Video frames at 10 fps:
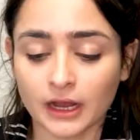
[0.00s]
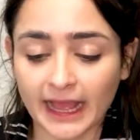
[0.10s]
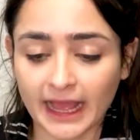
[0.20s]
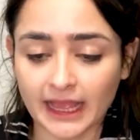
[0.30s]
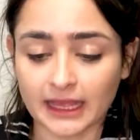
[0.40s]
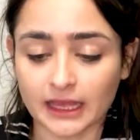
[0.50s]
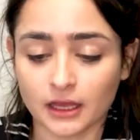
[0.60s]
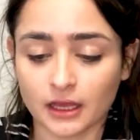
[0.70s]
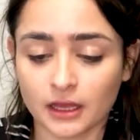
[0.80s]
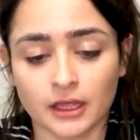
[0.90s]
hey,
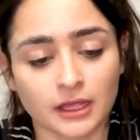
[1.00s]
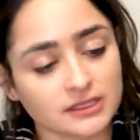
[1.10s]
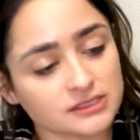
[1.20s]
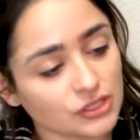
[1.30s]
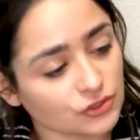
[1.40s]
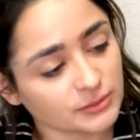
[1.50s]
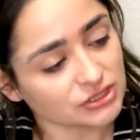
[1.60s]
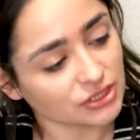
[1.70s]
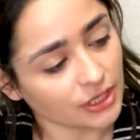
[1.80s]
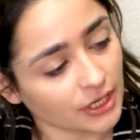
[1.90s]
excuse me,
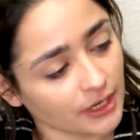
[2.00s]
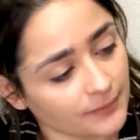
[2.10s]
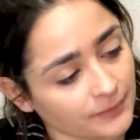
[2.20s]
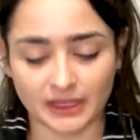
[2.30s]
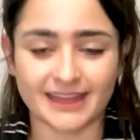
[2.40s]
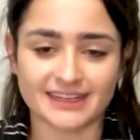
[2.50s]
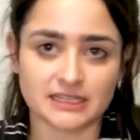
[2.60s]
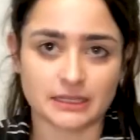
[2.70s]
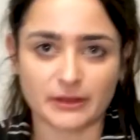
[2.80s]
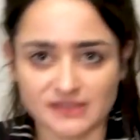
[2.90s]
sir. I need to
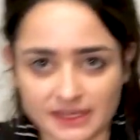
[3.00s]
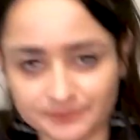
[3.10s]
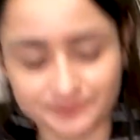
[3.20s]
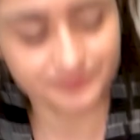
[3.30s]
take him outside.